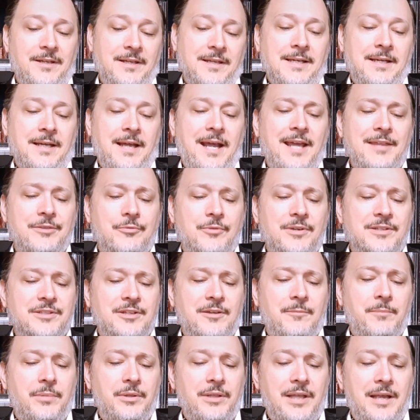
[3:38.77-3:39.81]
At the risk of
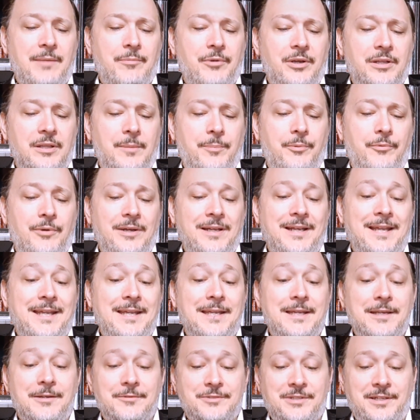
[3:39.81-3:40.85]
belaboring the point,
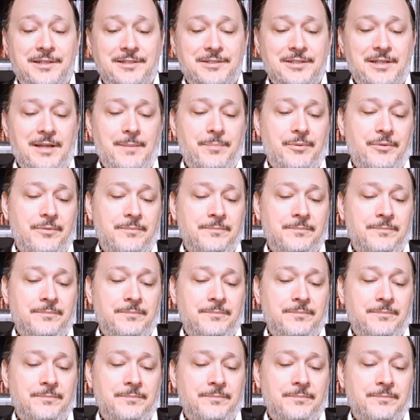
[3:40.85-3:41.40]
here's an example.